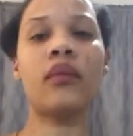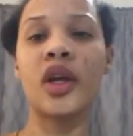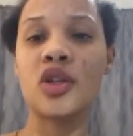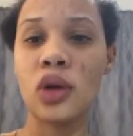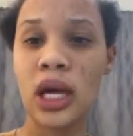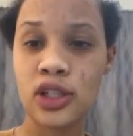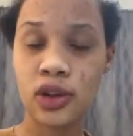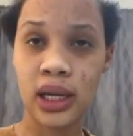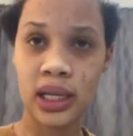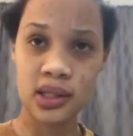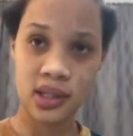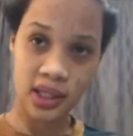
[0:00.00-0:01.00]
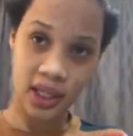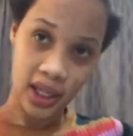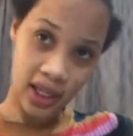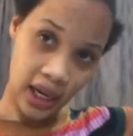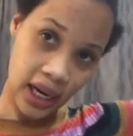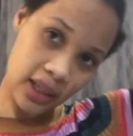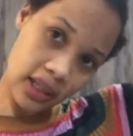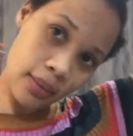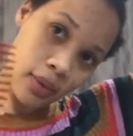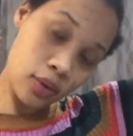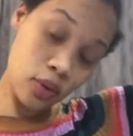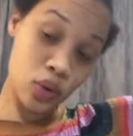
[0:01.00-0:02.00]
So as you can see, right, I'm
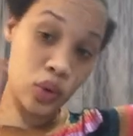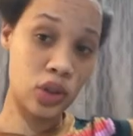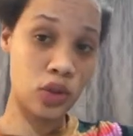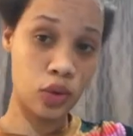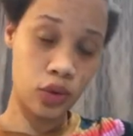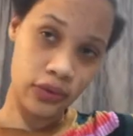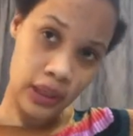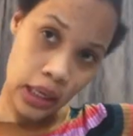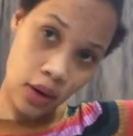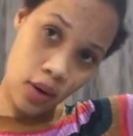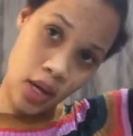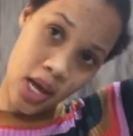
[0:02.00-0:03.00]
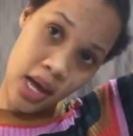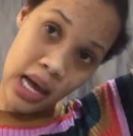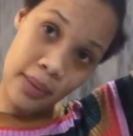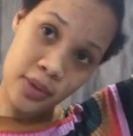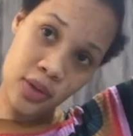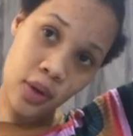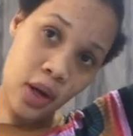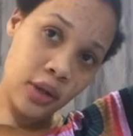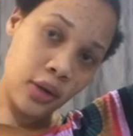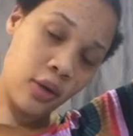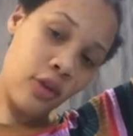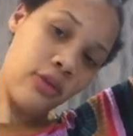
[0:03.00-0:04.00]
going to switch it off now. I'm starting
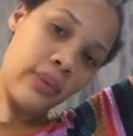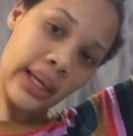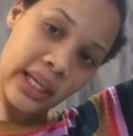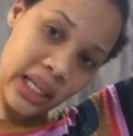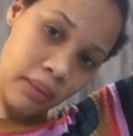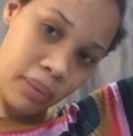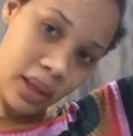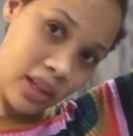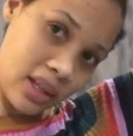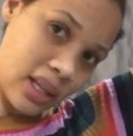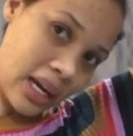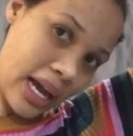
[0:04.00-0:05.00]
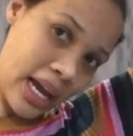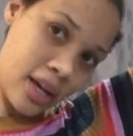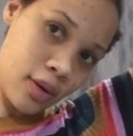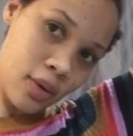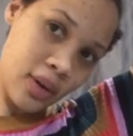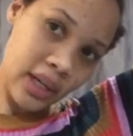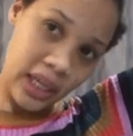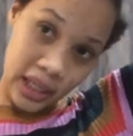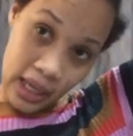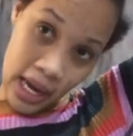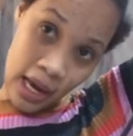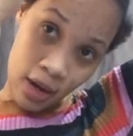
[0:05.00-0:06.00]
off by keeping the dryer already,
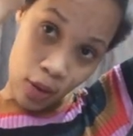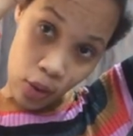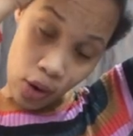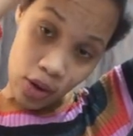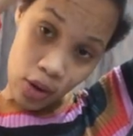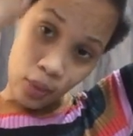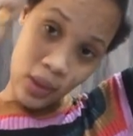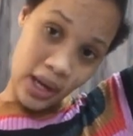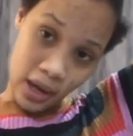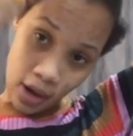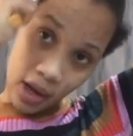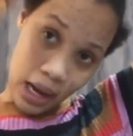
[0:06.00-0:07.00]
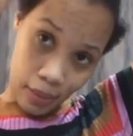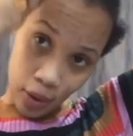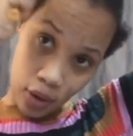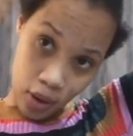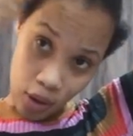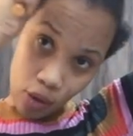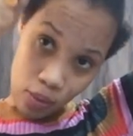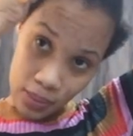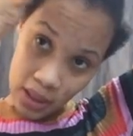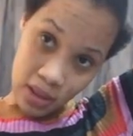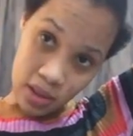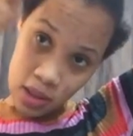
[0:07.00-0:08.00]
and on the way I'm going to comb
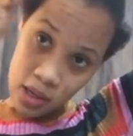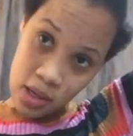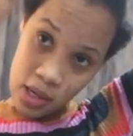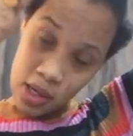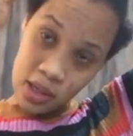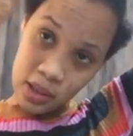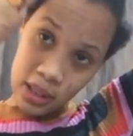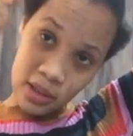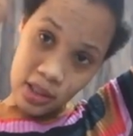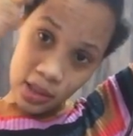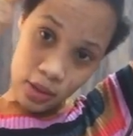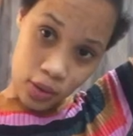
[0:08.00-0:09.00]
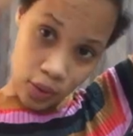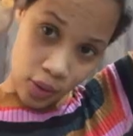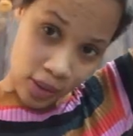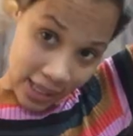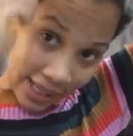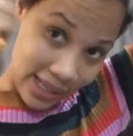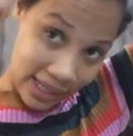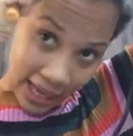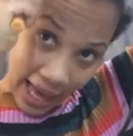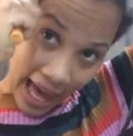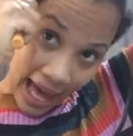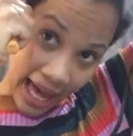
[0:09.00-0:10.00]
it. So I just do
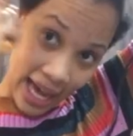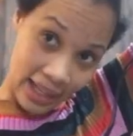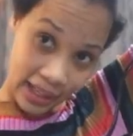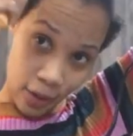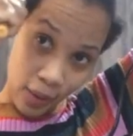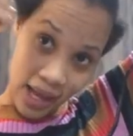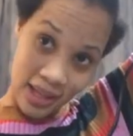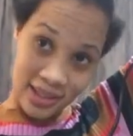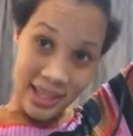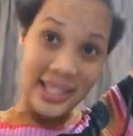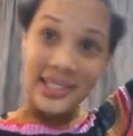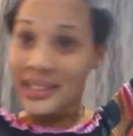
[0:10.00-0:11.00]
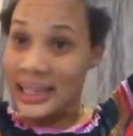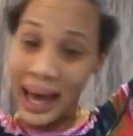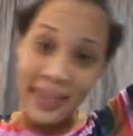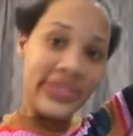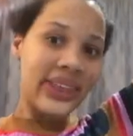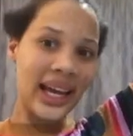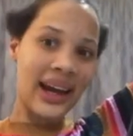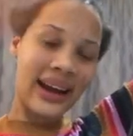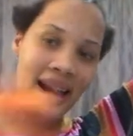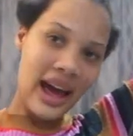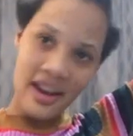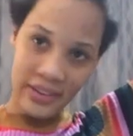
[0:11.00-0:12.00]
slightly once. There's nothing
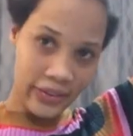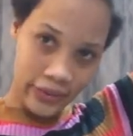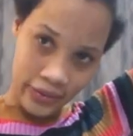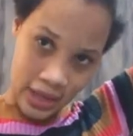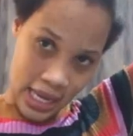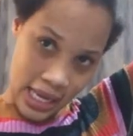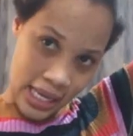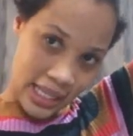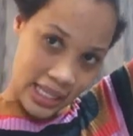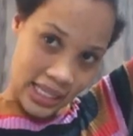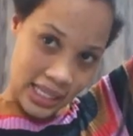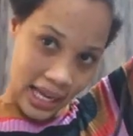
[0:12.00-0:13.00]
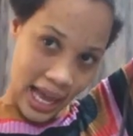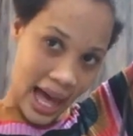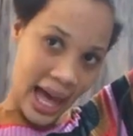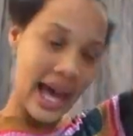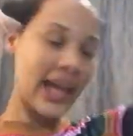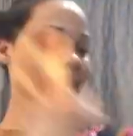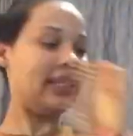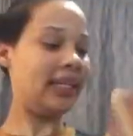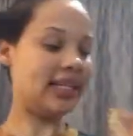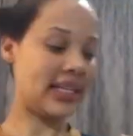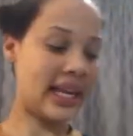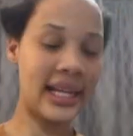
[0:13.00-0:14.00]
rough.
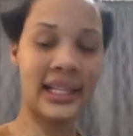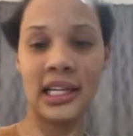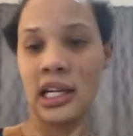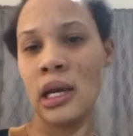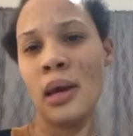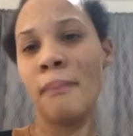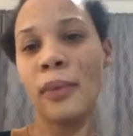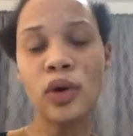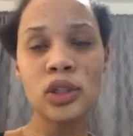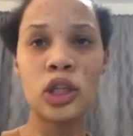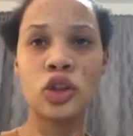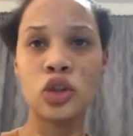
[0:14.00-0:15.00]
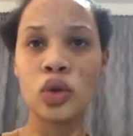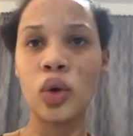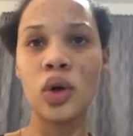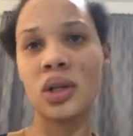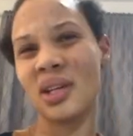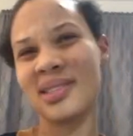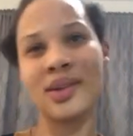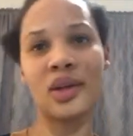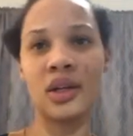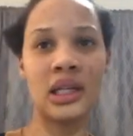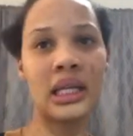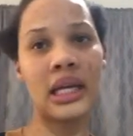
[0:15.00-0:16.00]
Slightly. Because it's short, it's not
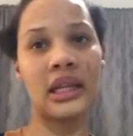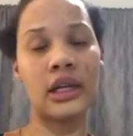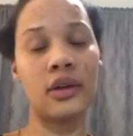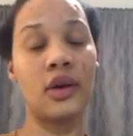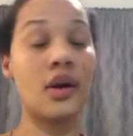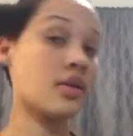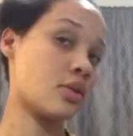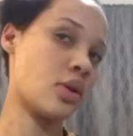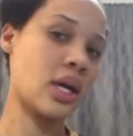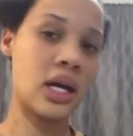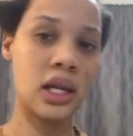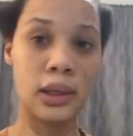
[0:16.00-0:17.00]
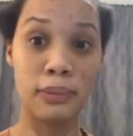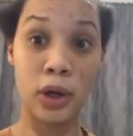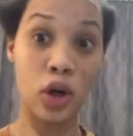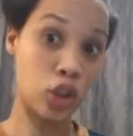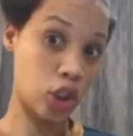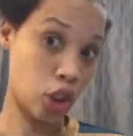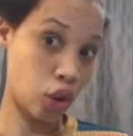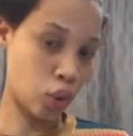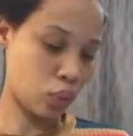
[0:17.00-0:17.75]
going to take that long. So yeah, let me continue.